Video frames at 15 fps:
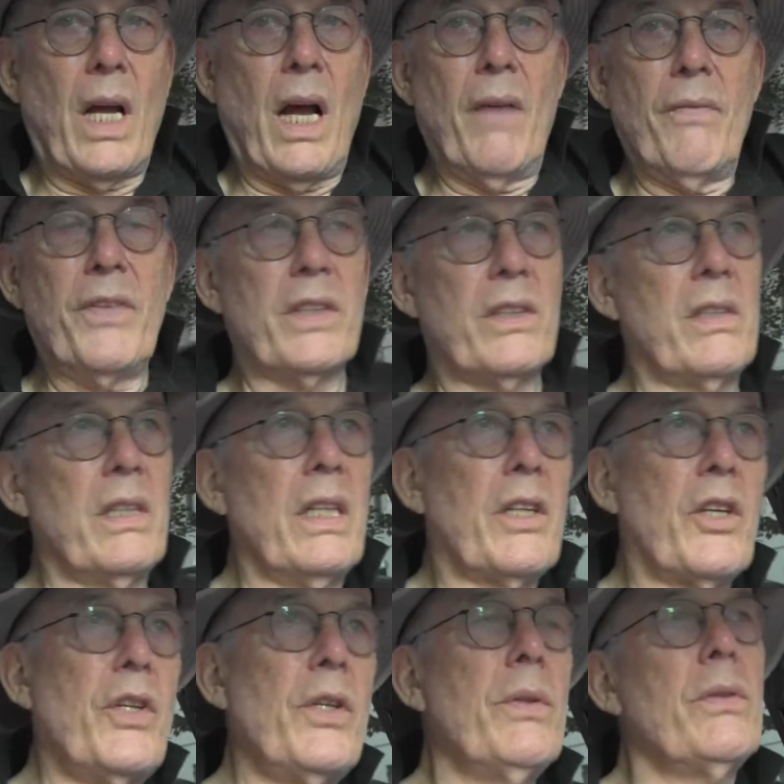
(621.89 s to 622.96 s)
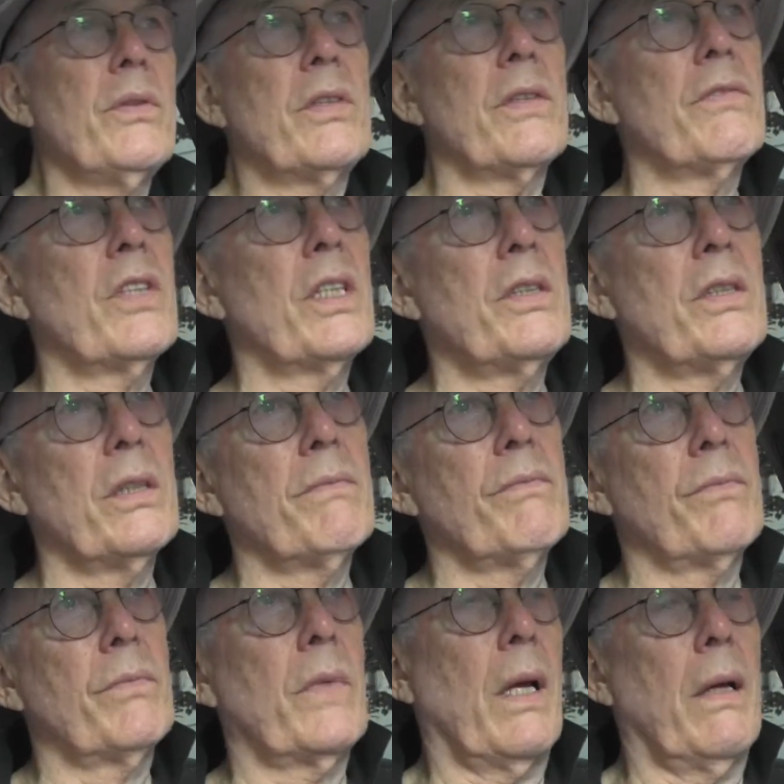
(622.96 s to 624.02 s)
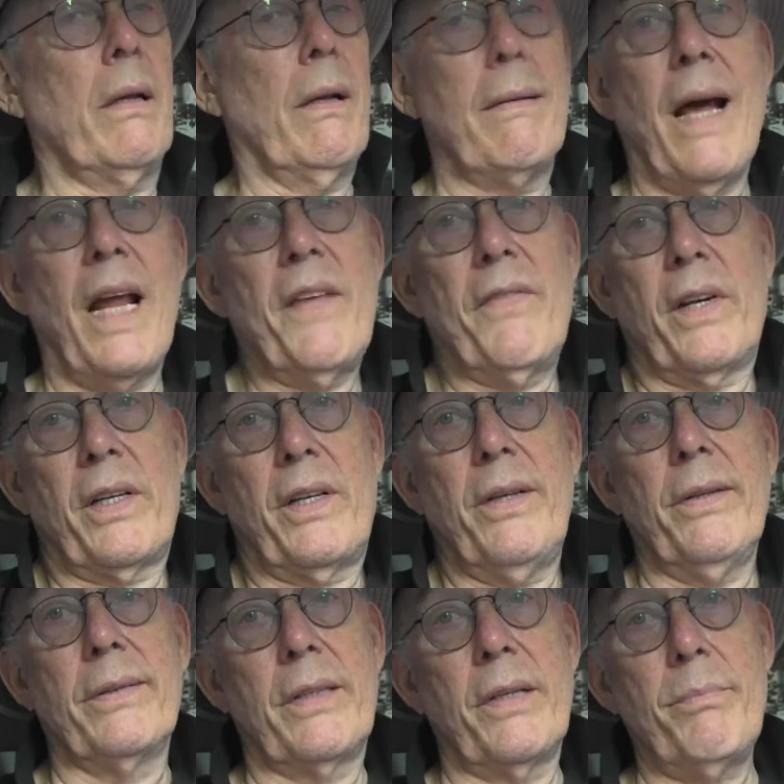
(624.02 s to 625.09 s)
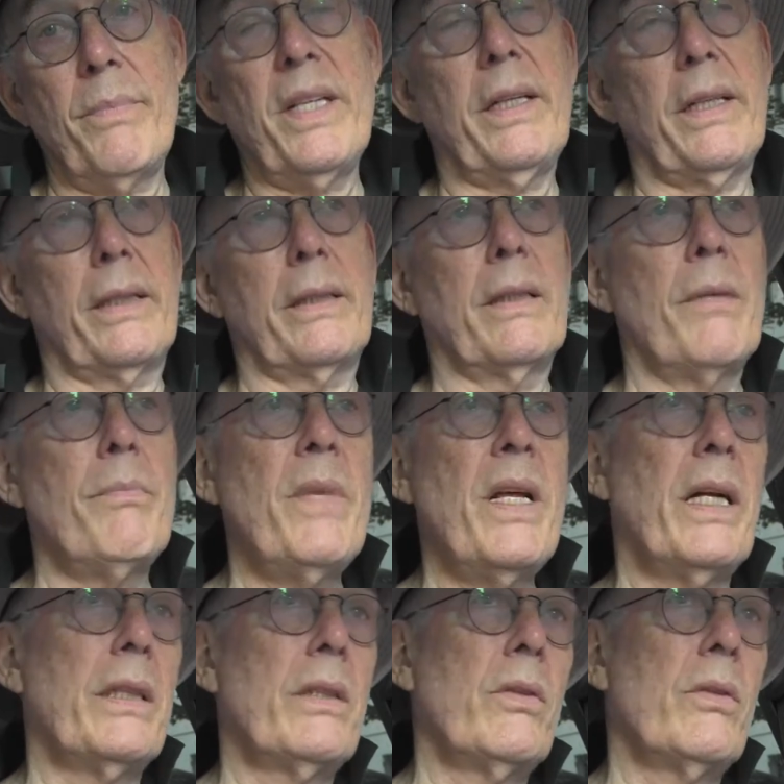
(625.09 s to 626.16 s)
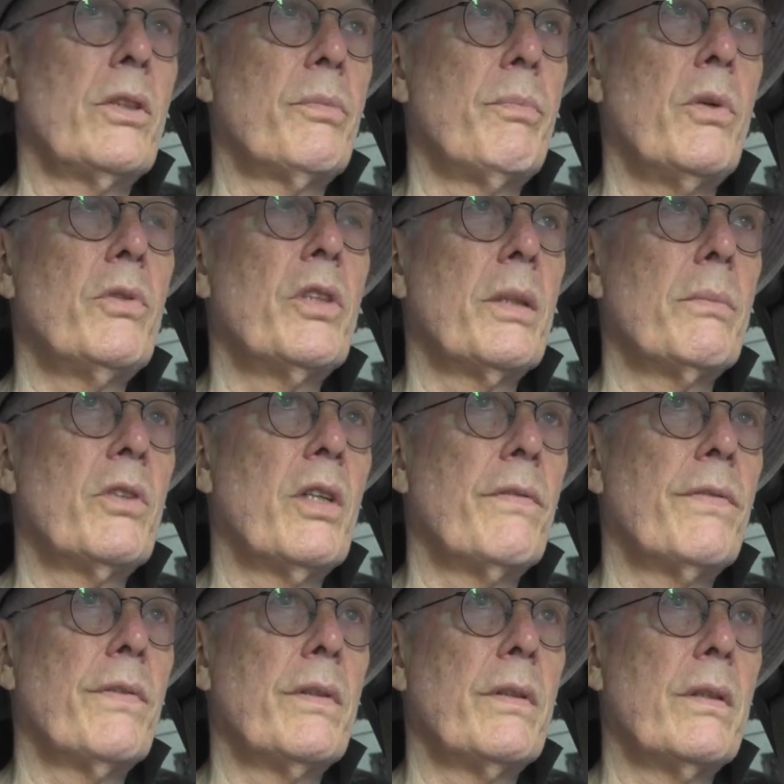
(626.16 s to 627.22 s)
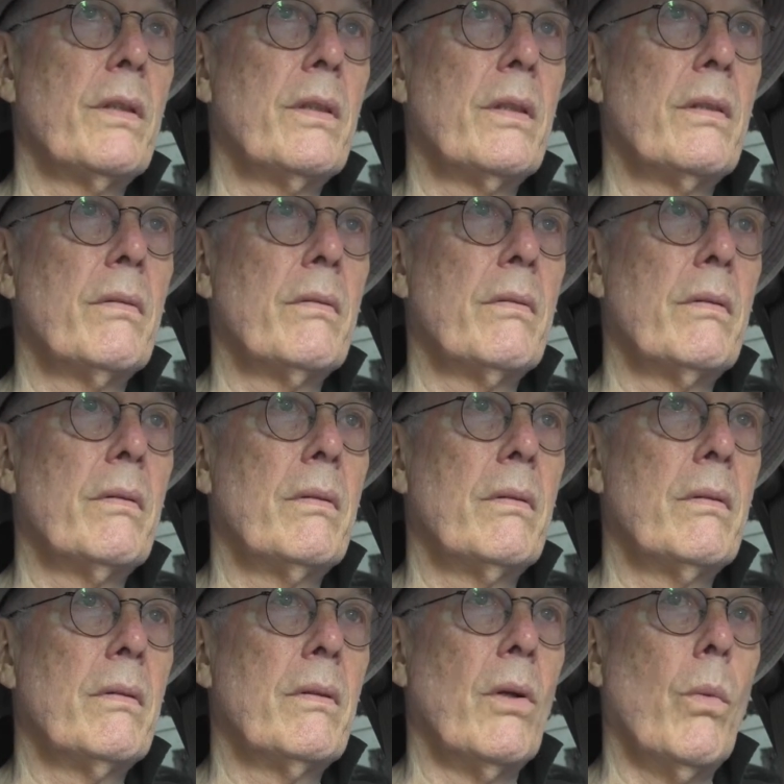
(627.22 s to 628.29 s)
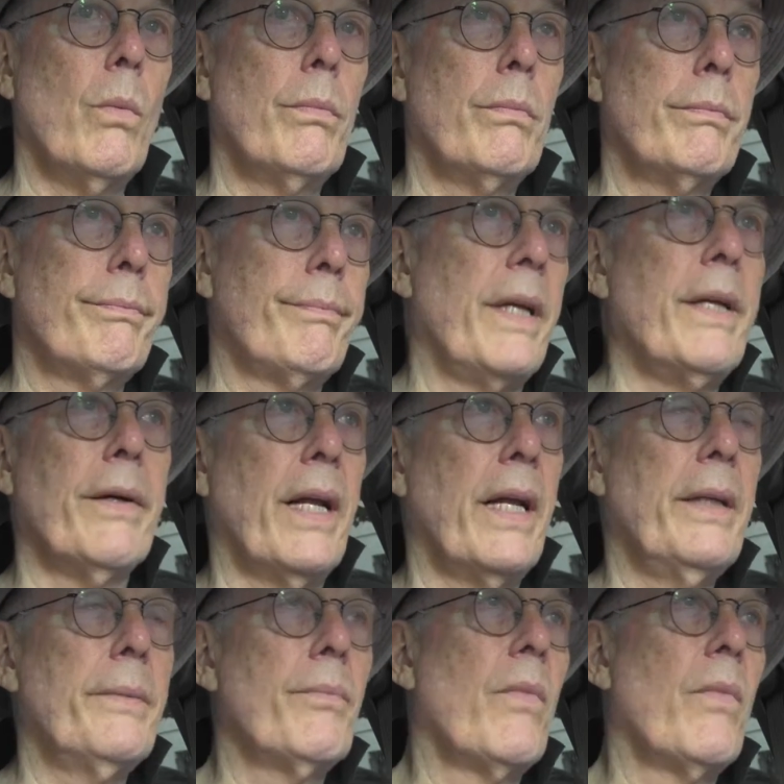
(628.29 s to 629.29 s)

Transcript: obviously accused of such a and not even accused, admitting admitting to exposing himself on, on, on the internet.